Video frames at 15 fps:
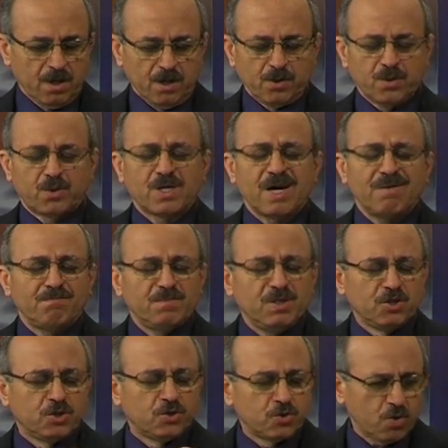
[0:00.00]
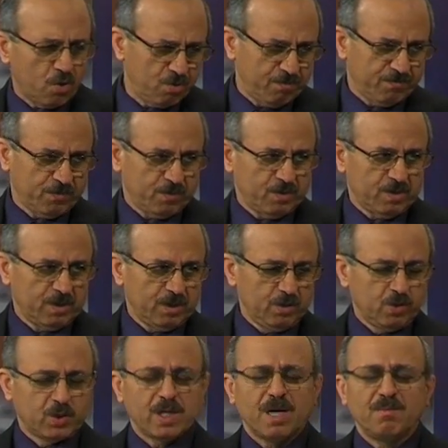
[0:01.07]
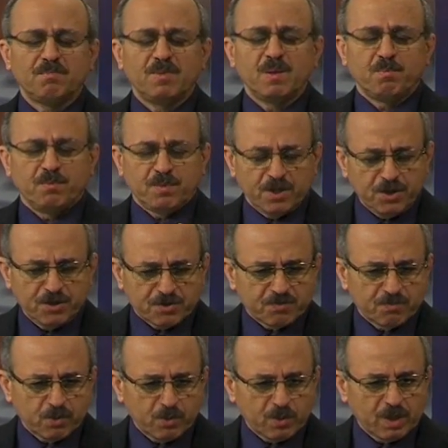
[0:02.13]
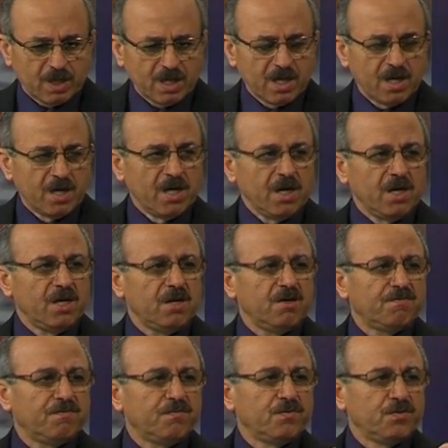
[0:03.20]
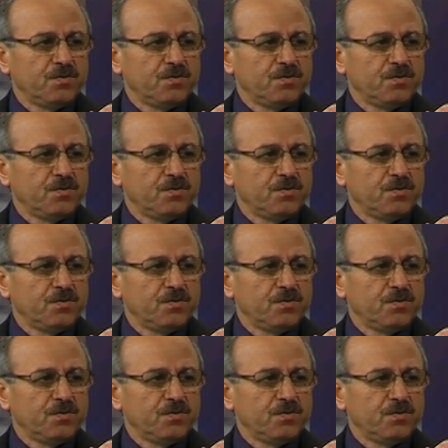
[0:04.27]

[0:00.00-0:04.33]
you can be joyful, you can be peaceful if